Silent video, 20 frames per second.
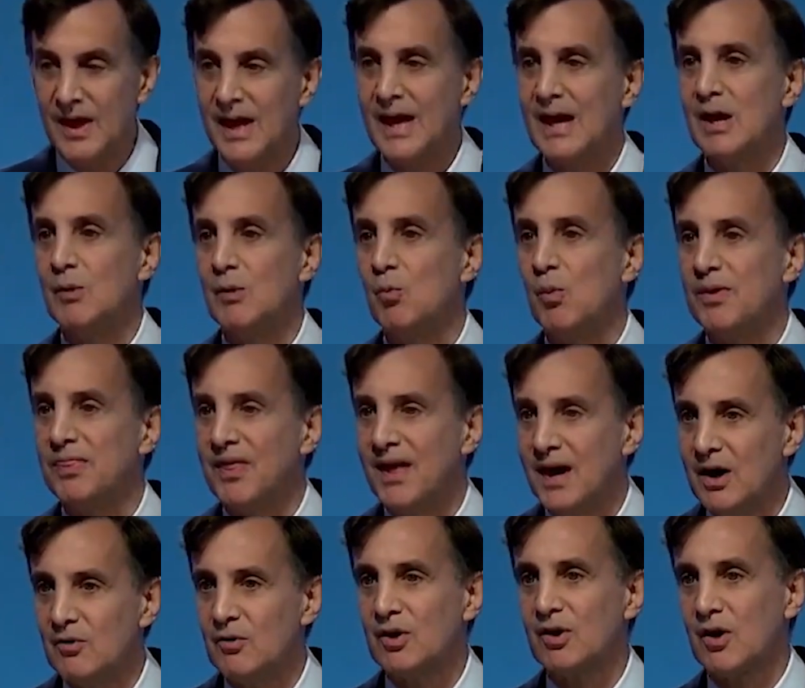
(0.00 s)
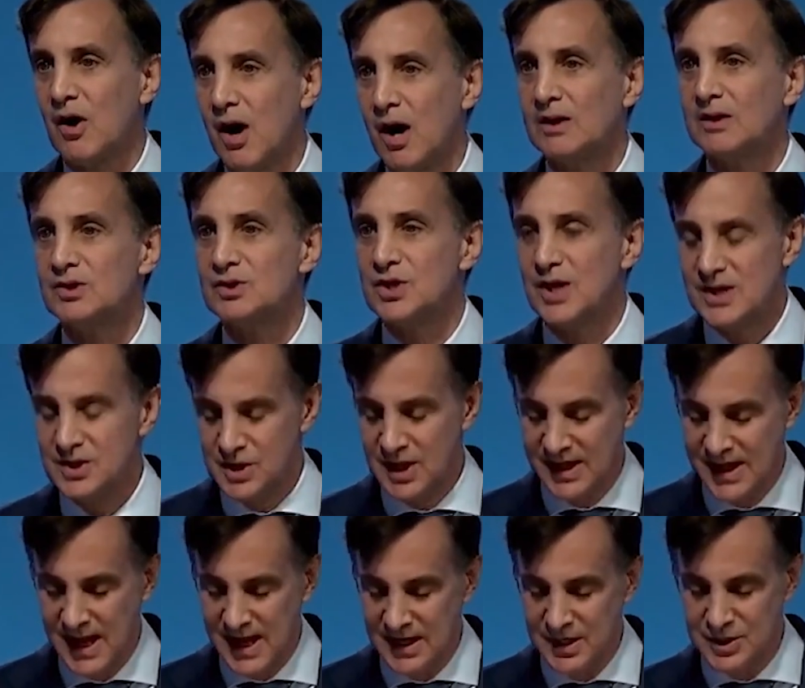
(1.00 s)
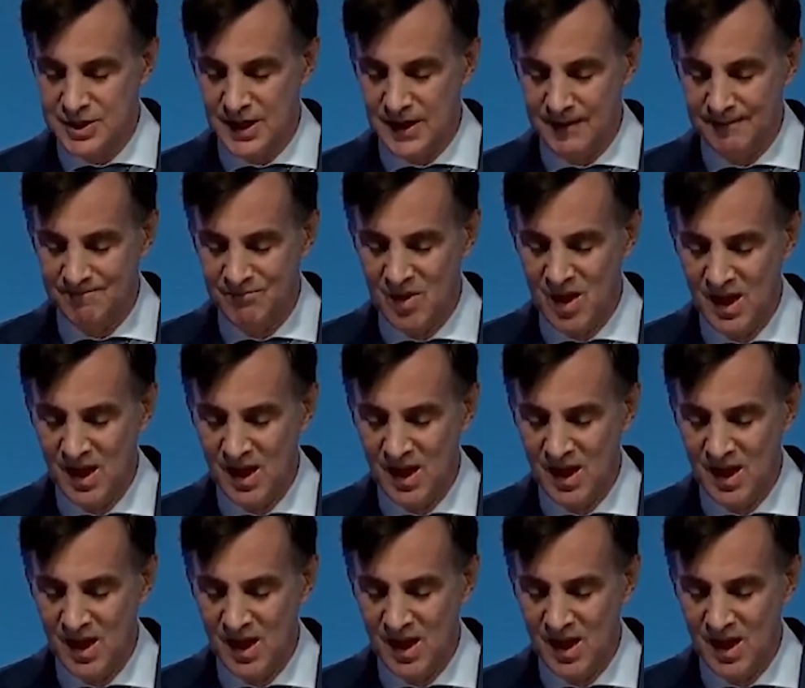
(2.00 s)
and without college education,